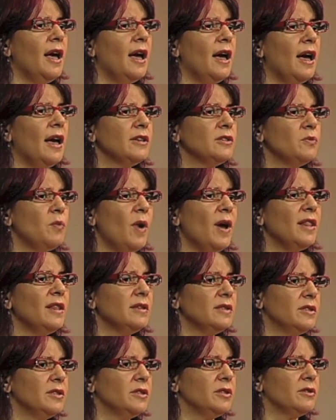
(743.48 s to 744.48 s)
as well
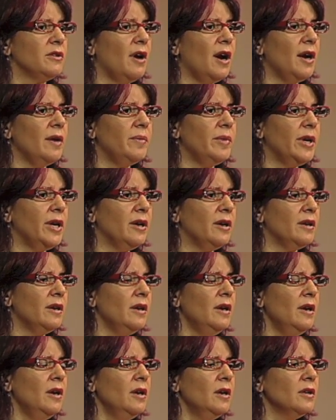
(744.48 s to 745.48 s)
as describing it.
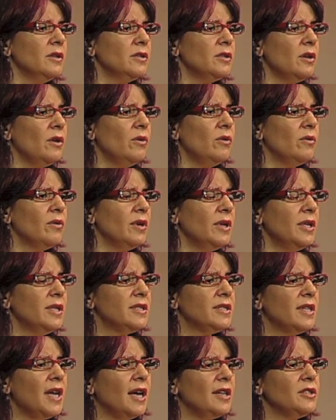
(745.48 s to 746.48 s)
So
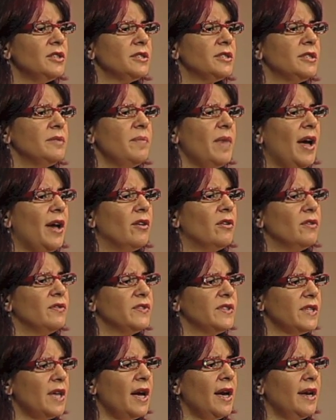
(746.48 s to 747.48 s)
it's not just a matter of
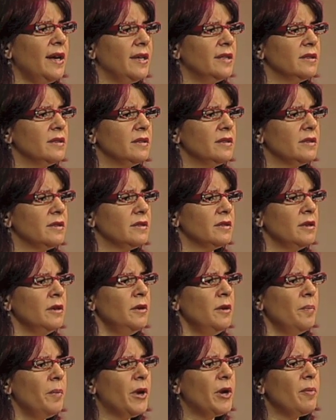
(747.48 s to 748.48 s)
science,
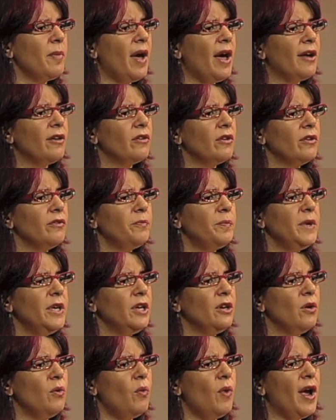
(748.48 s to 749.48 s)
but a matter of
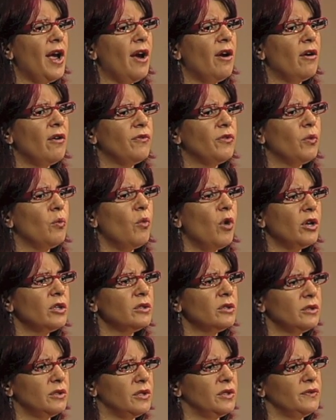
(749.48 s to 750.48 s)
being aware of the
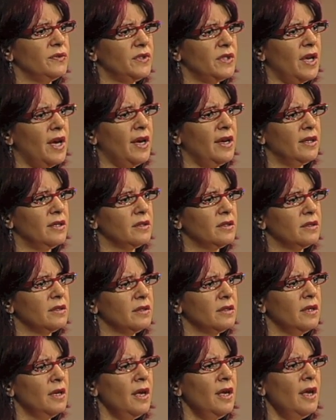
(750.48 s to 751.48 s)
wonders of science.
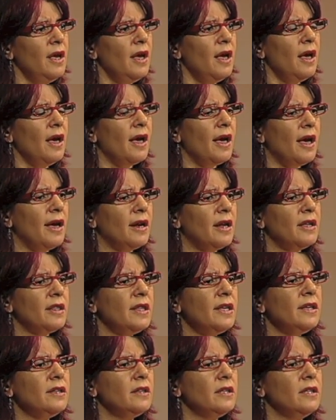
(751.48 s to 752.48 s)
And I
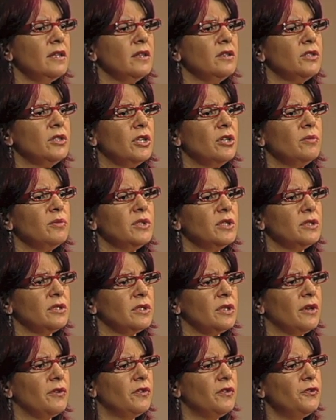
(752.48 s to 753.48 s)
think in the terms
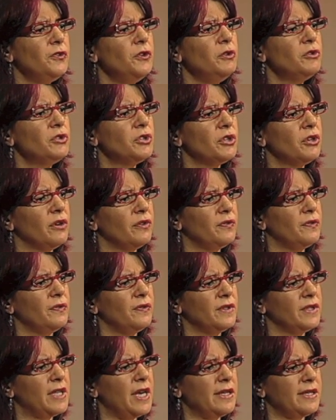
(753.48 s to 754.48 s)
of the future of
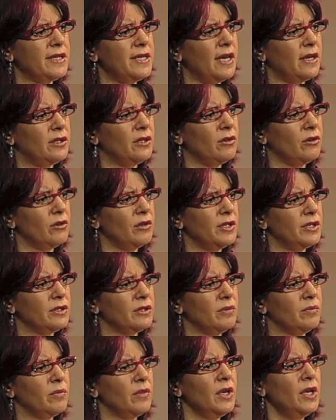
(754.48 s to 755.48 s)

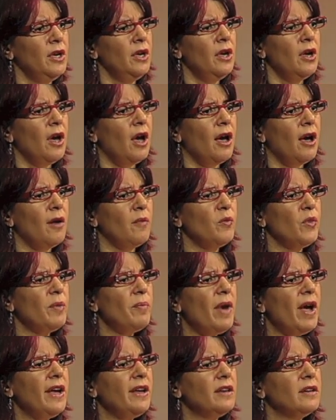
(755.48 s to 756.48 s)
secularism, um, we
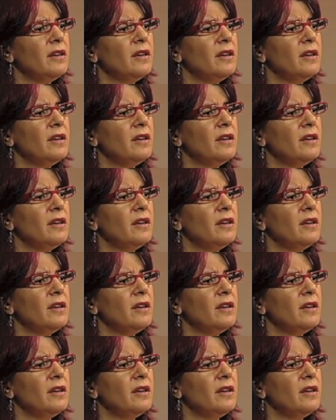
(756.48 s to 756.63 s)
might